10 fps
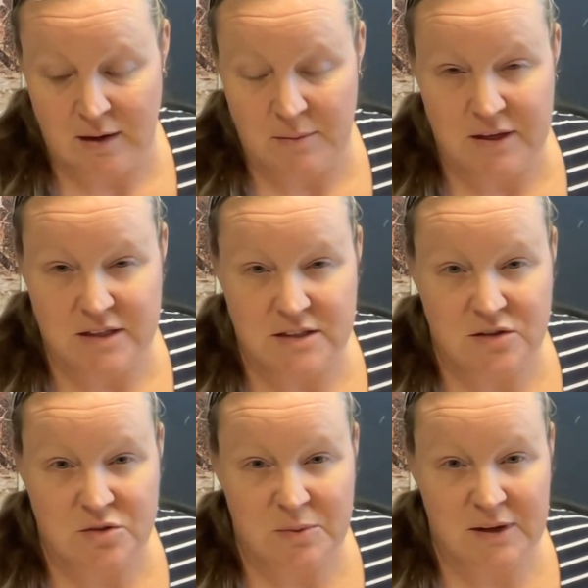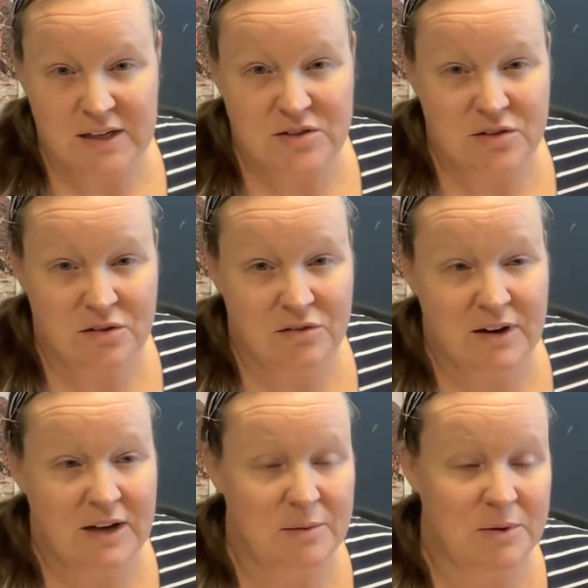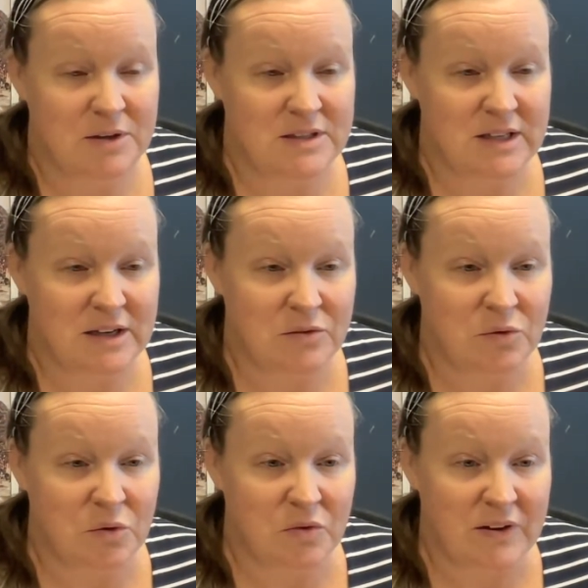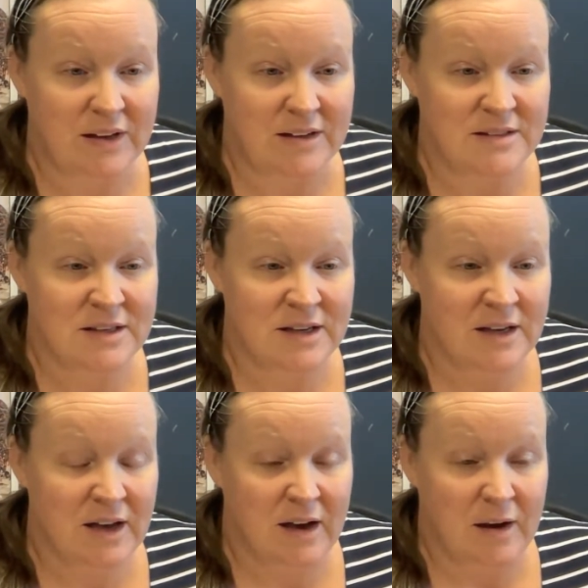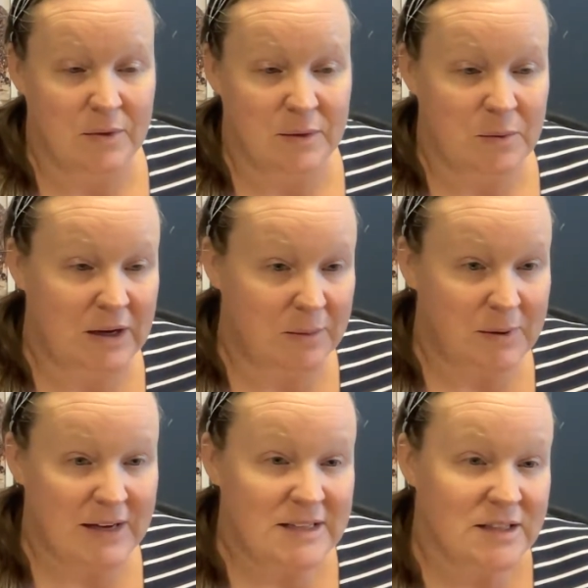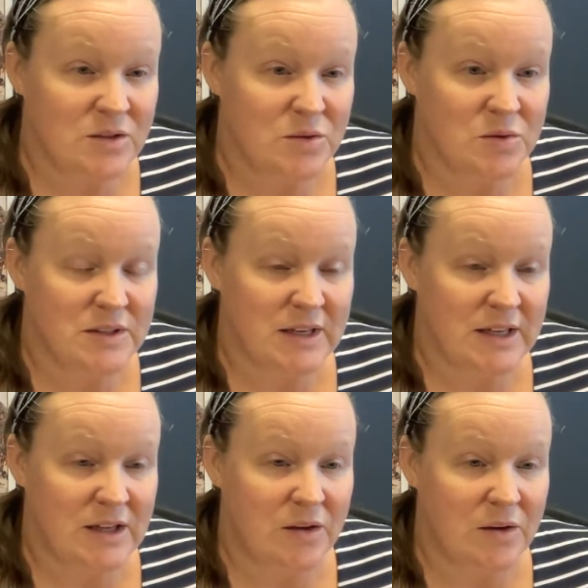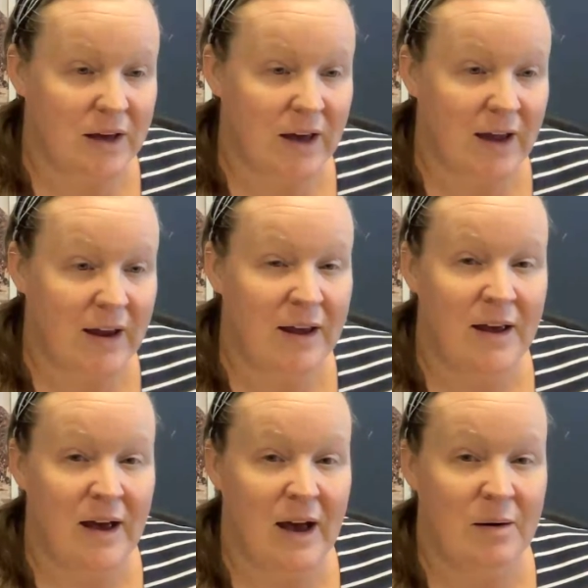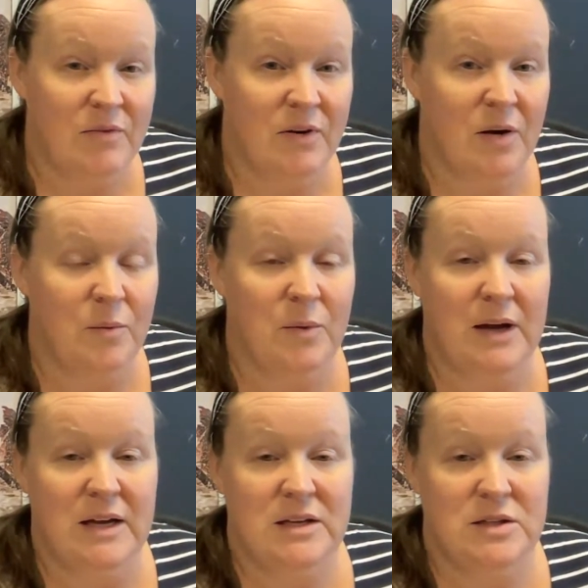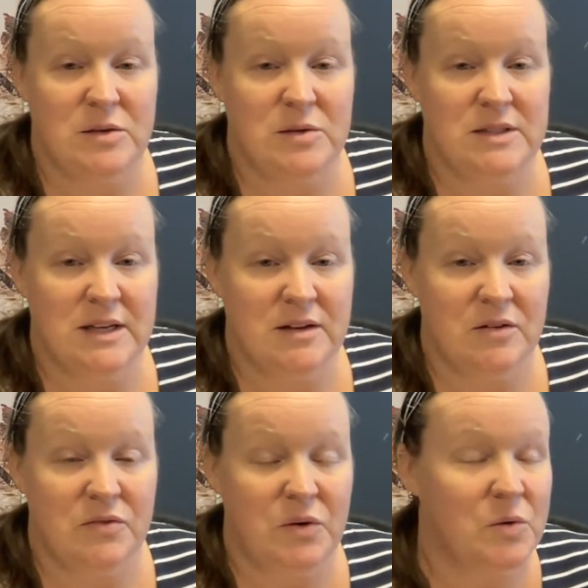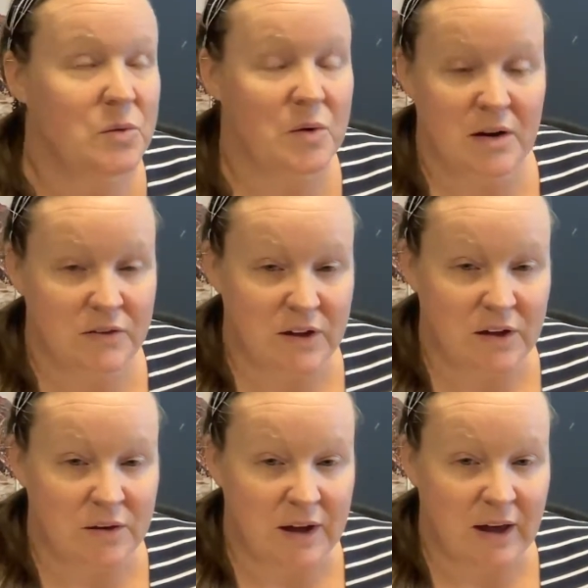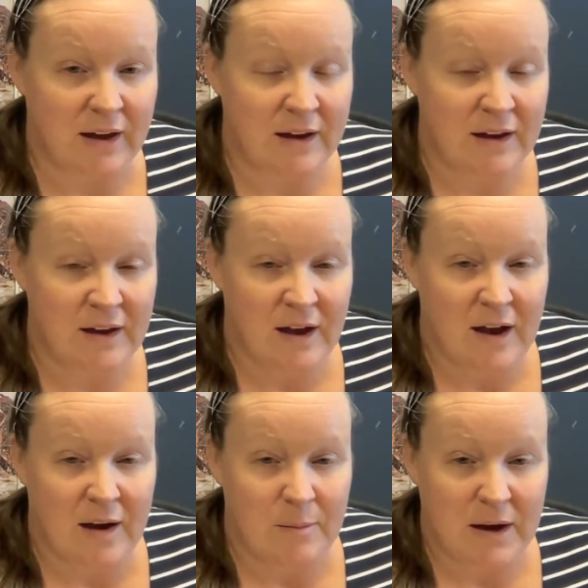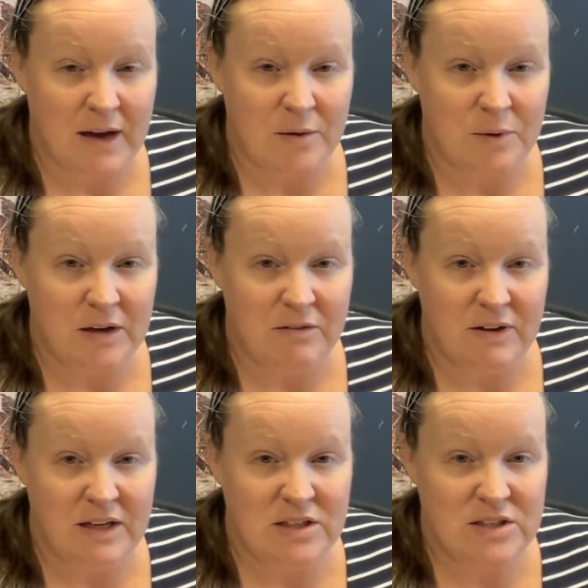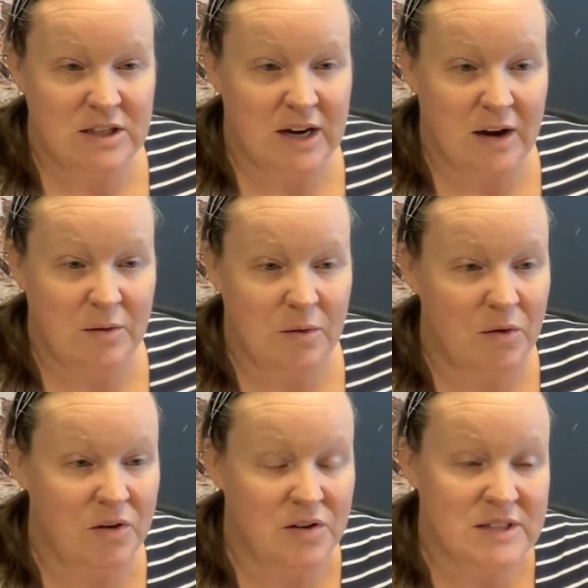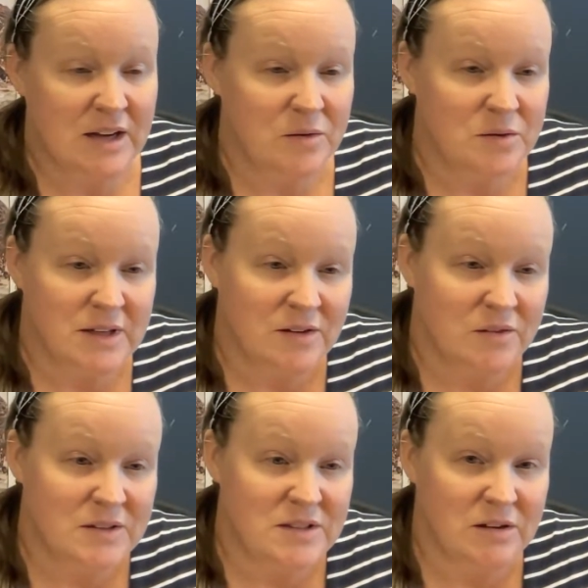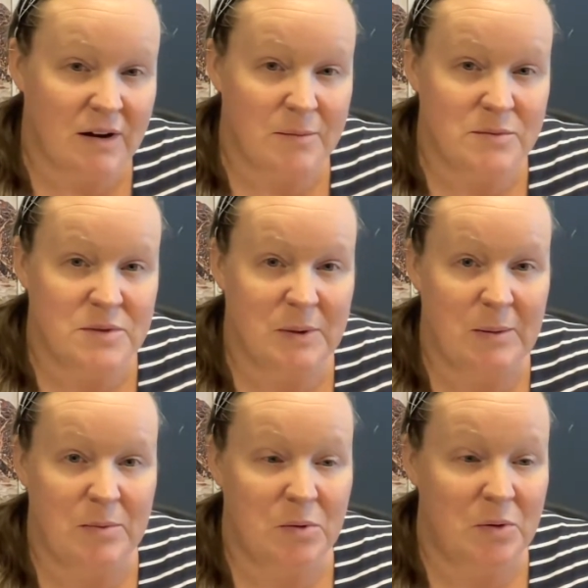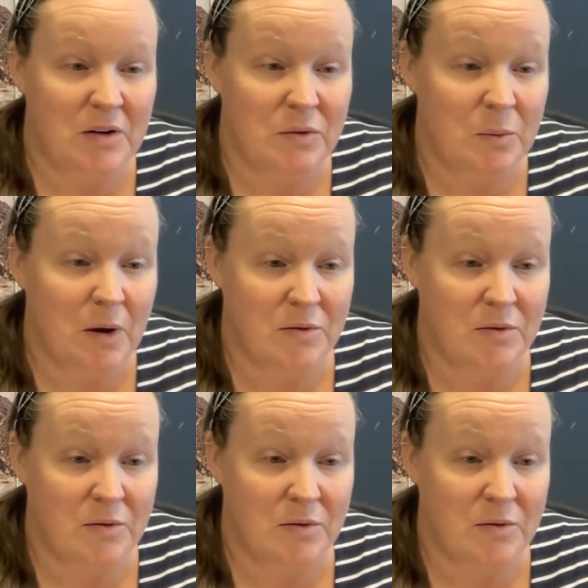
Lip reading: Because Nurturing by Nature's got a great community of raw feeders. We are based in Dorset in the UK. However, we do send our food all over the UK, and we reach out on our channels and on Instagram to people all over the world.